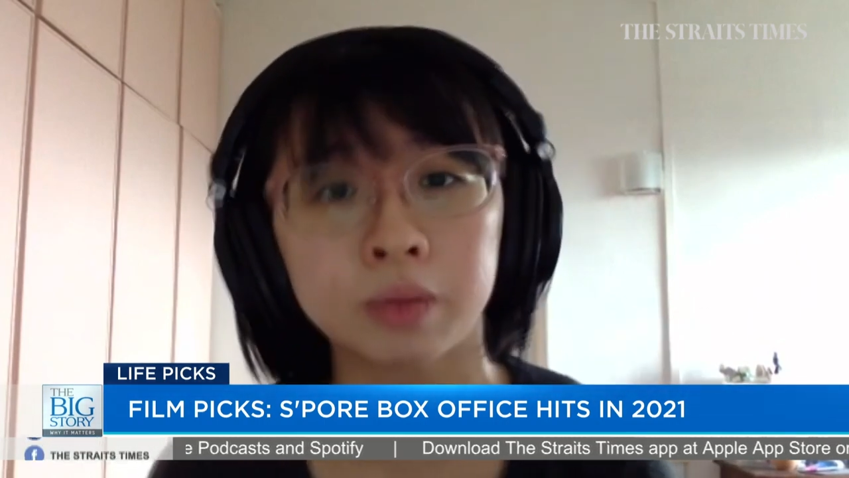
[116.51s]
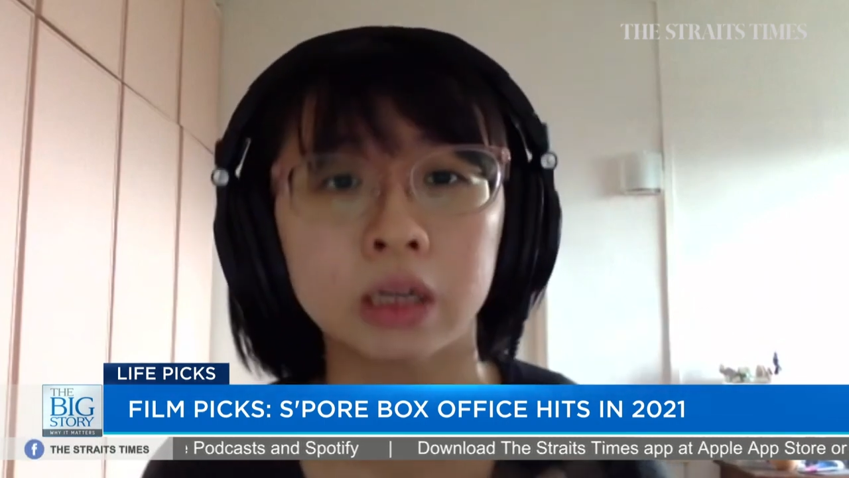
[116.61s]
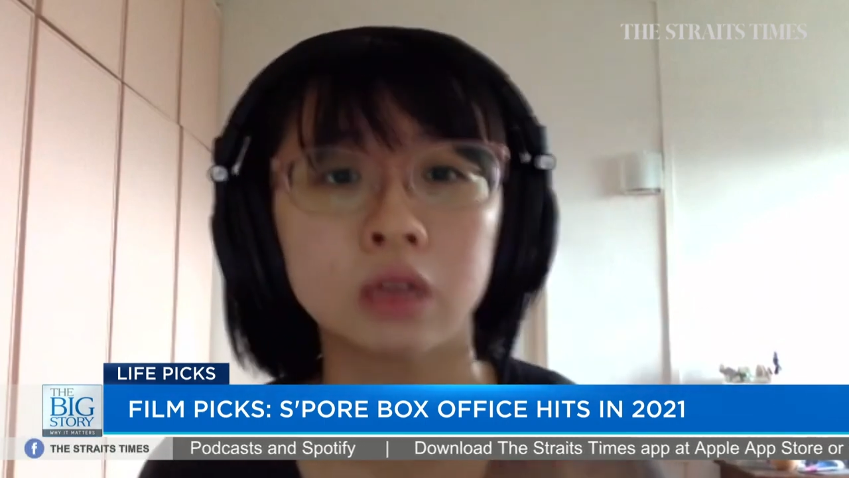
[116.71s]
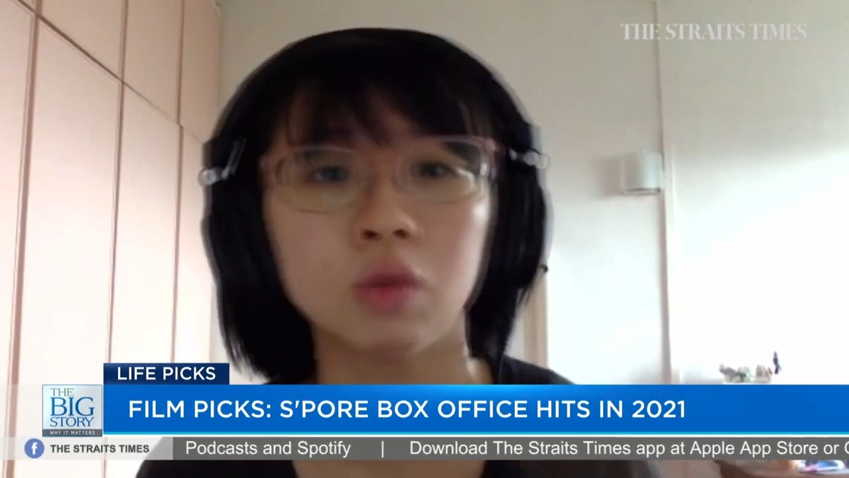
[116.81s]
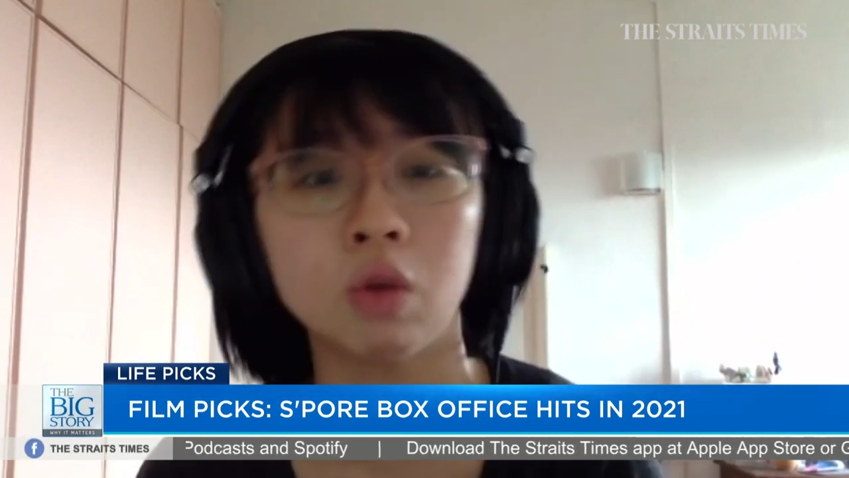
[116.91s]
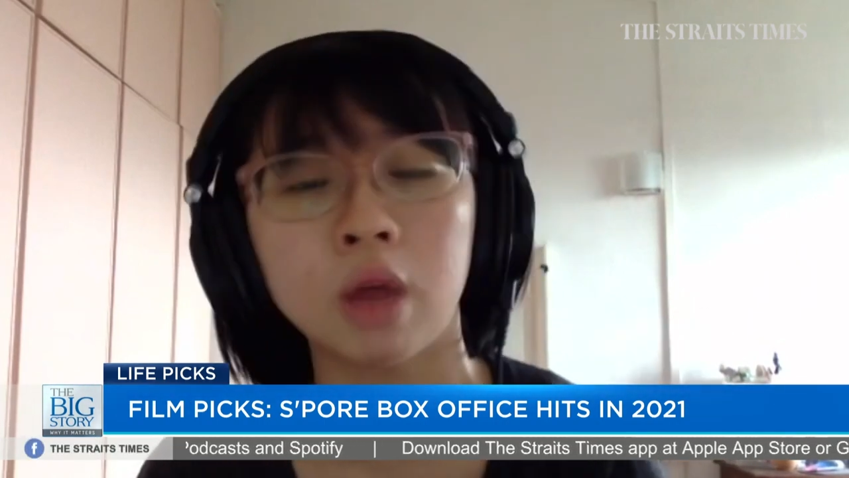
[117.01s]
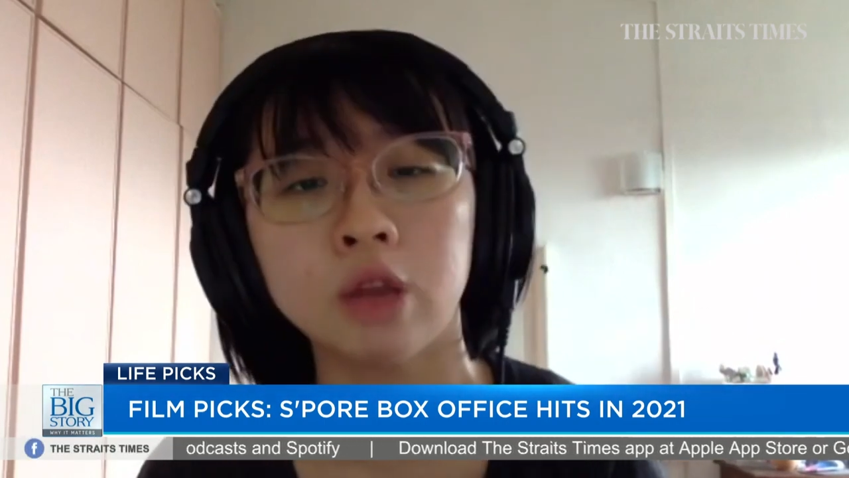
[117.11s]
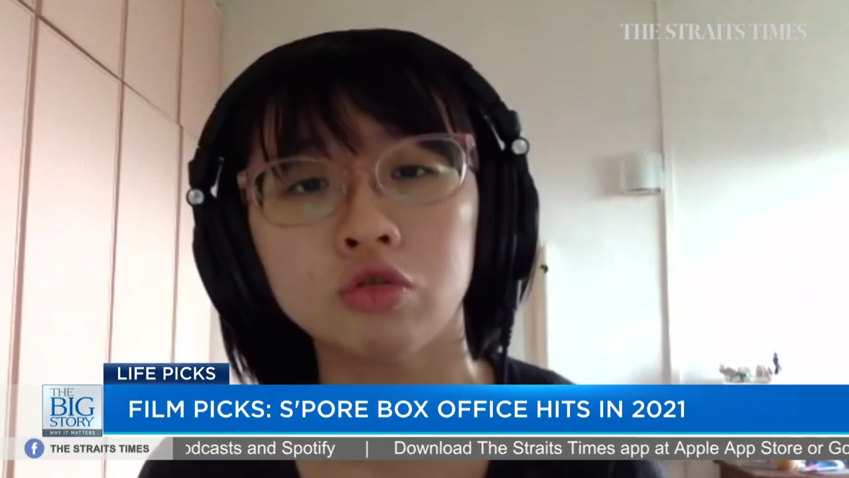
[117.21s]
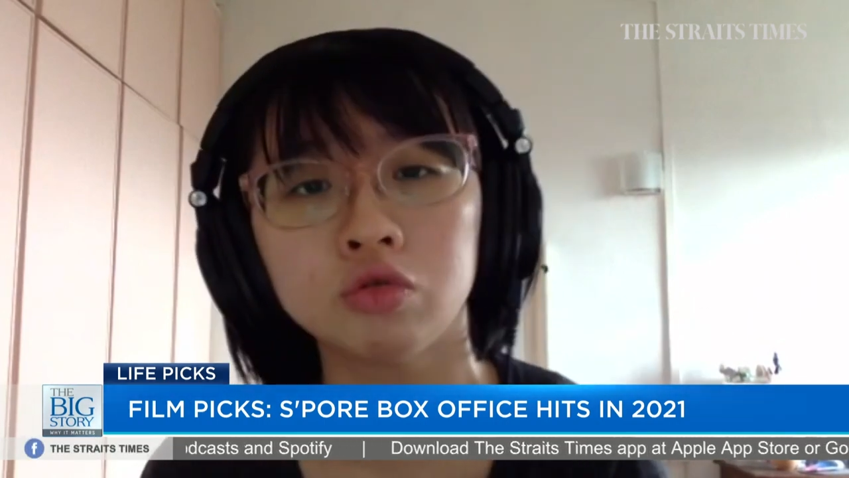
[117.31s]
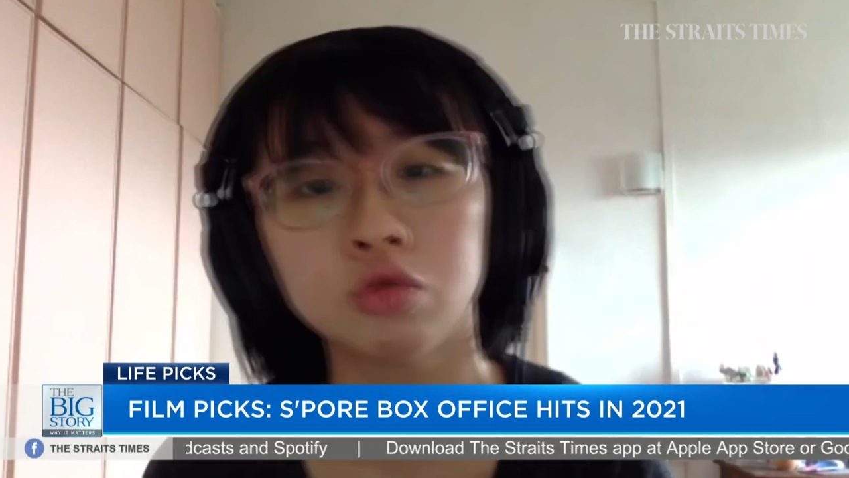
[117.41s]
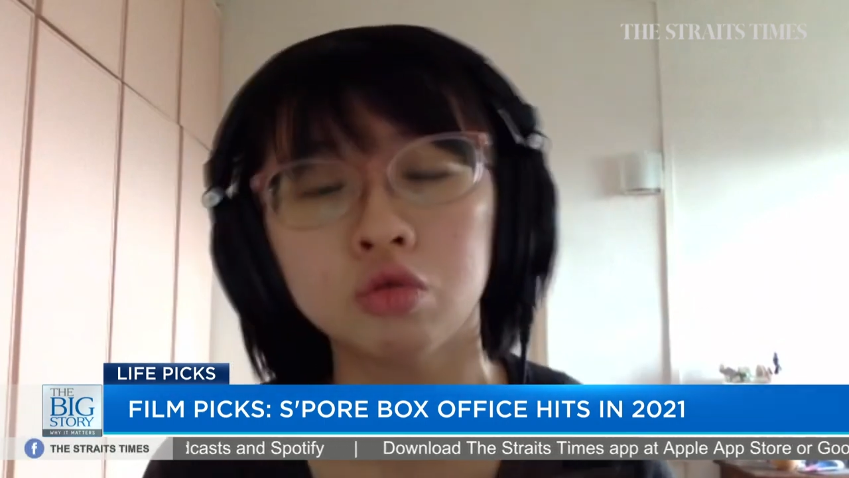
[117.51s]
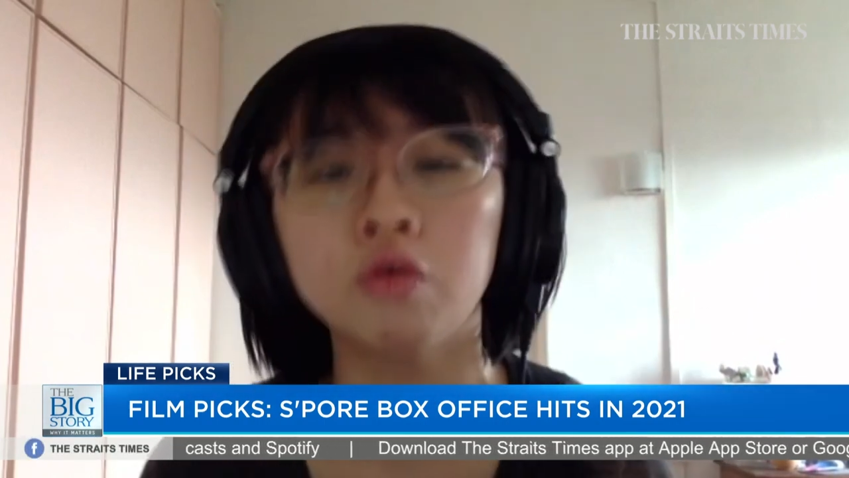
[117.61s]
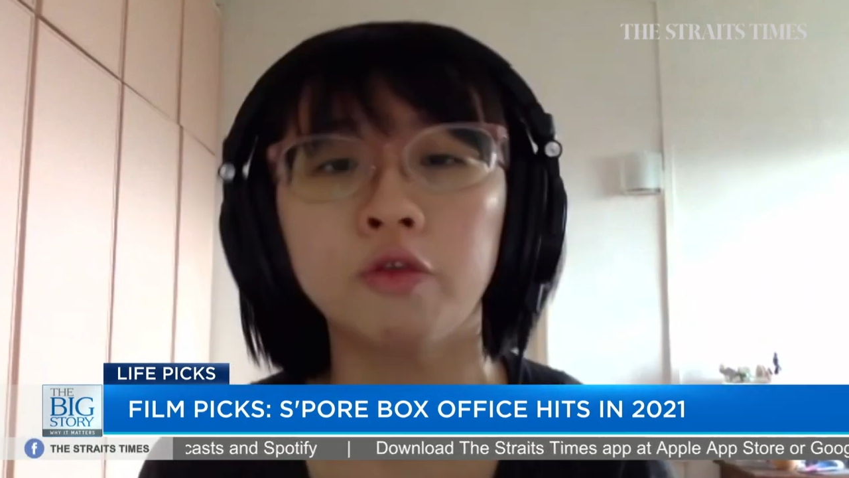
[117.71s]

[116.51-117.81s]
because we went through two